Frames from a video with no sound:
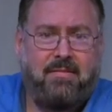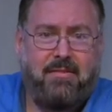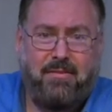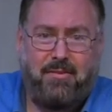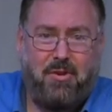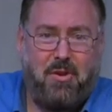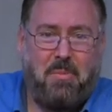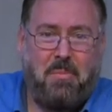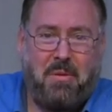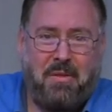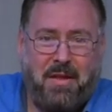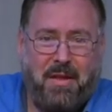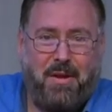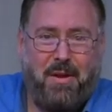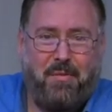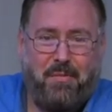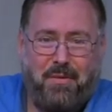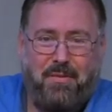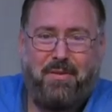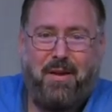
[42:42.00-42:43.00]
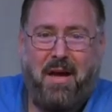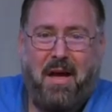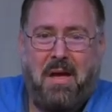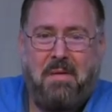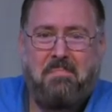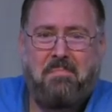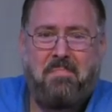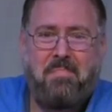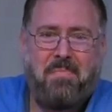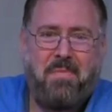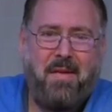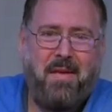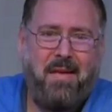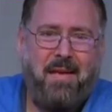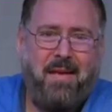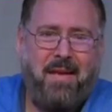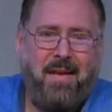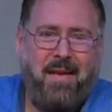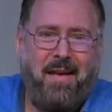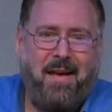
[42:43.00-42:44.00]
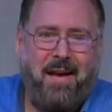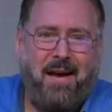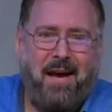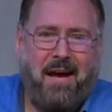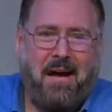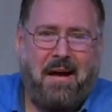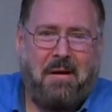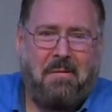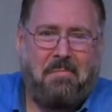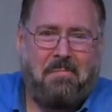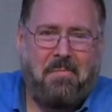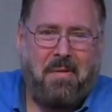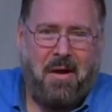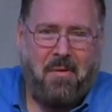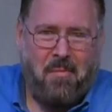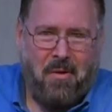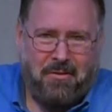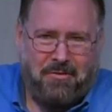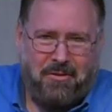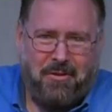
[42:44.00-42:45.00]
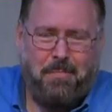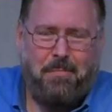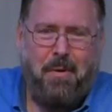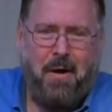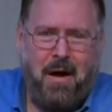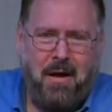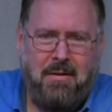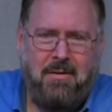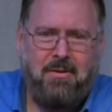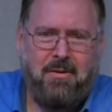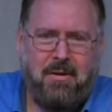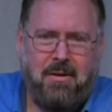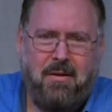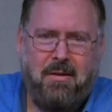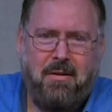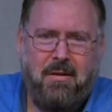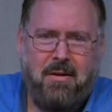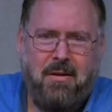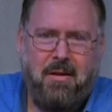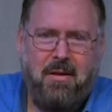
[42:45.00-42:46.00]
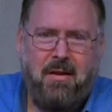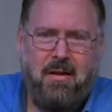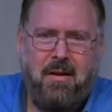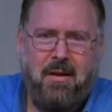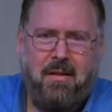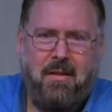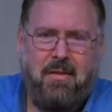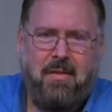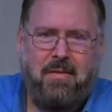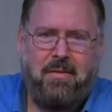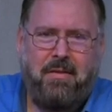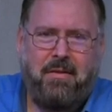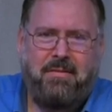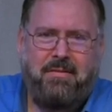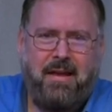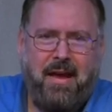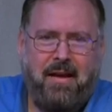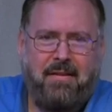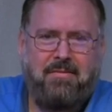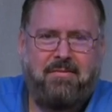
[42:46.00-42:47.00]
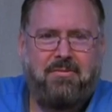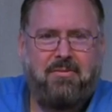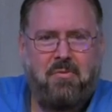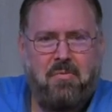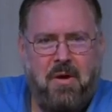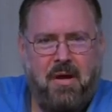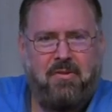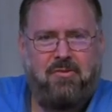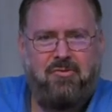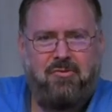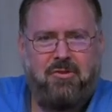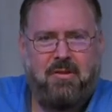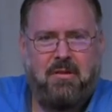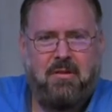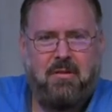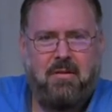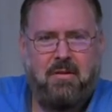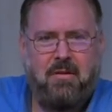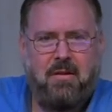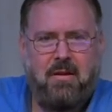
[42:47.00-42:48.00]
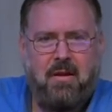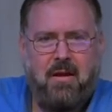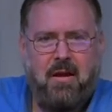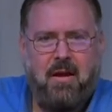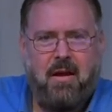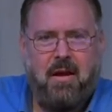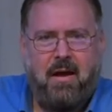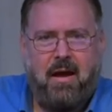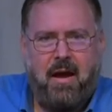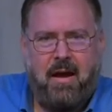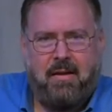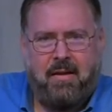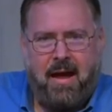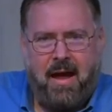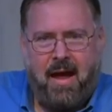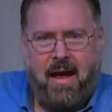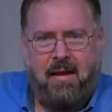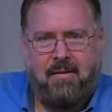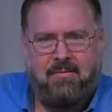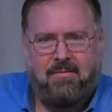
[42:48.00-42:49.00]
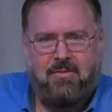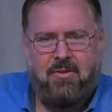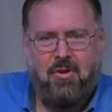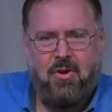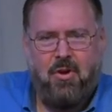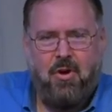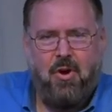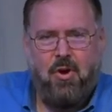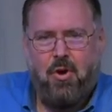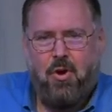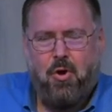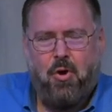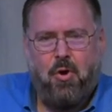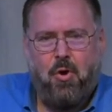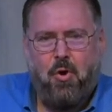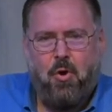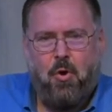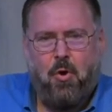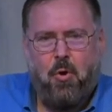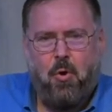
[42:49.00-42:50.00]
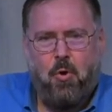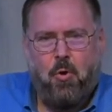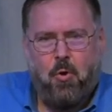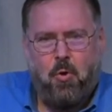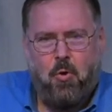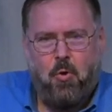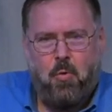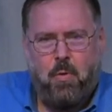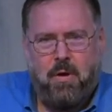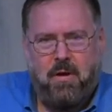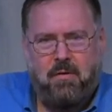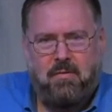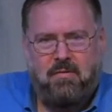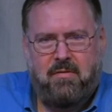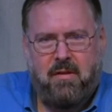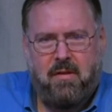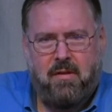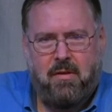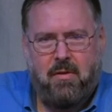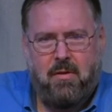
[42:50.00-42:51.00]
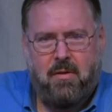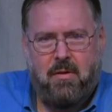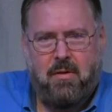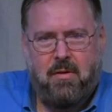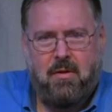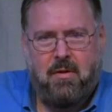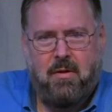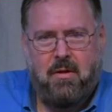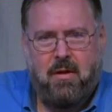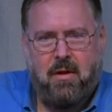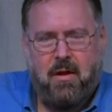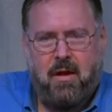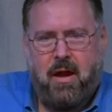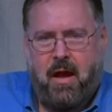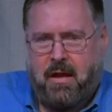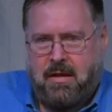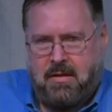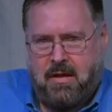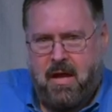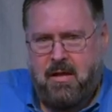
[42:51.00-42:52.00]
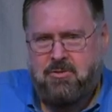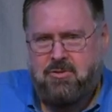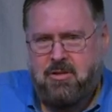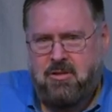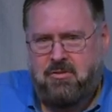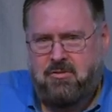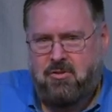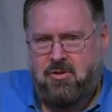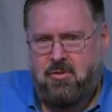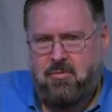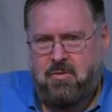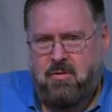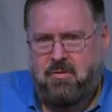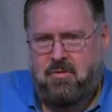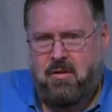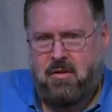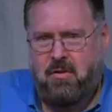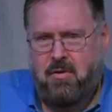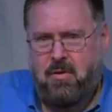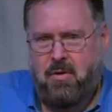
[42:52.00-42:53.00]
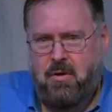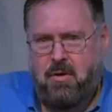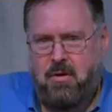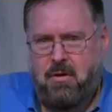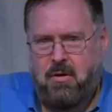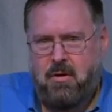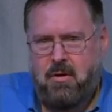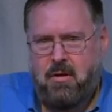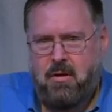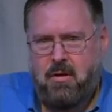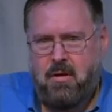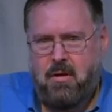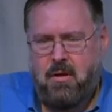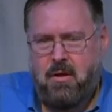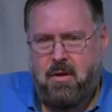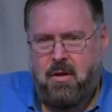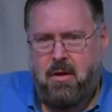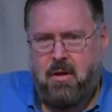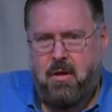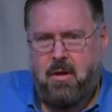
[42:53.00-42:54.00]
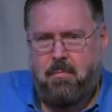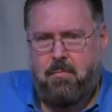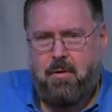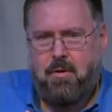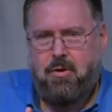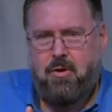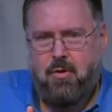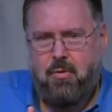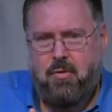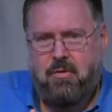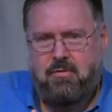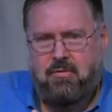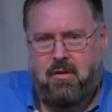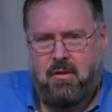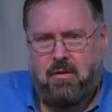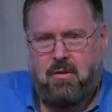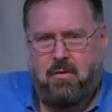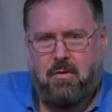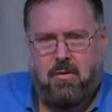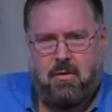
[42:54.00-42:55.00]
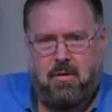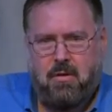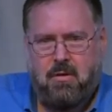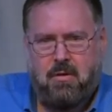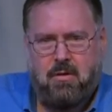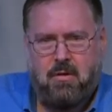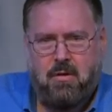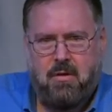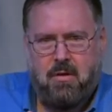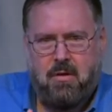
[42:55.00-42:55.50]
accumulate over time, I want you to ponder the text question and ask, who is the Lord? And not just who is the Lord, but who is the Lord